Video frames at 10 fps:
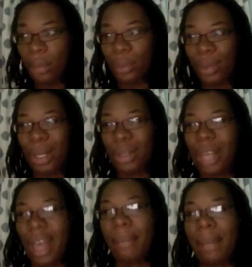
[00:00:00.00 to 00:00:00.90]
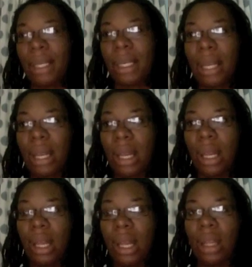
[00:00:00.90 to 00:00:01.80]
What else happened
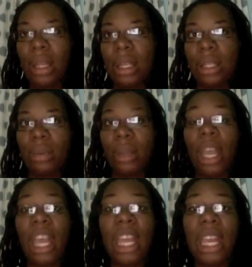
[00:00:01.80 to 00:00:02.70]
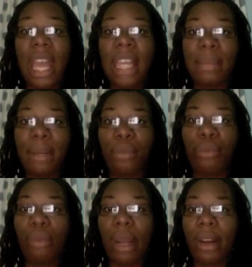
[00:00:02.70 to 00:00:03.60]
this week? It has been
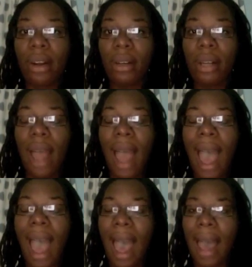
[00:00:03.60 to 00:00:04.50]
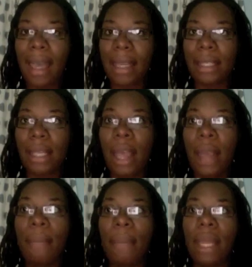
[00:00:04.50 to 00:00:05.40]
record highs,
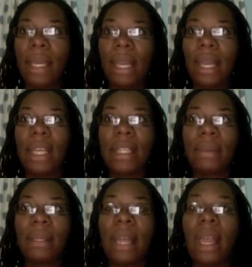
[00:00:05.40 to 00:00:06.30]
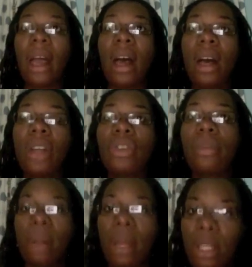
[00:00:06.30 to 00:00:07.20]
meaning it's been like 100
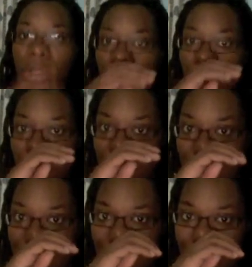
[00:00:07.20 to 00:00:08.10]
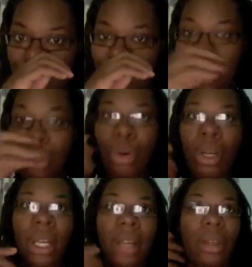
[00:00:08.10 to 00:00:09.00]
plus for the
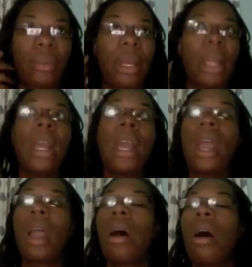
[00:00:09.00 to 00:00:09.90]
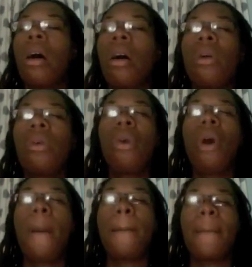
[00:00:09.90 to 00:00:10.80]
majority of the week. Oh
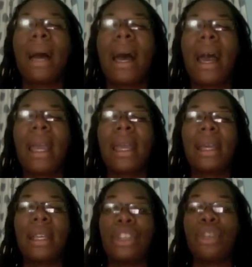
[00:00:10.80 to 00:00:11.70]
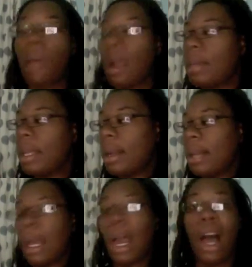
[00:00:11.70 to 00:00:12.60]
my goodness. You probably hear
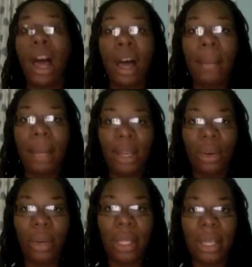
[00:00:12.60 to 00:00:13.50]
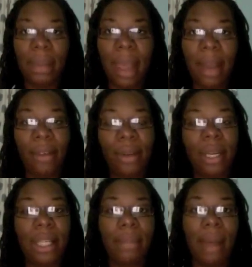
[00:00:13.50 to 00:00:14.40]
like a humming noise in the background.
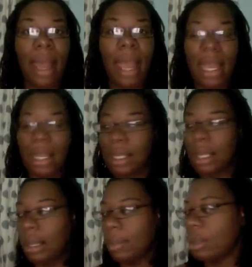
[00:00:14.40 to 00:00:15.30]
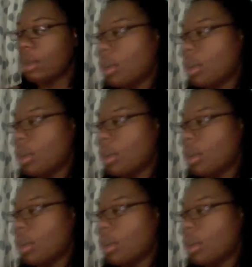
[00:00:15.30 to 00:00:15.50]
That's my AC. Let me turn it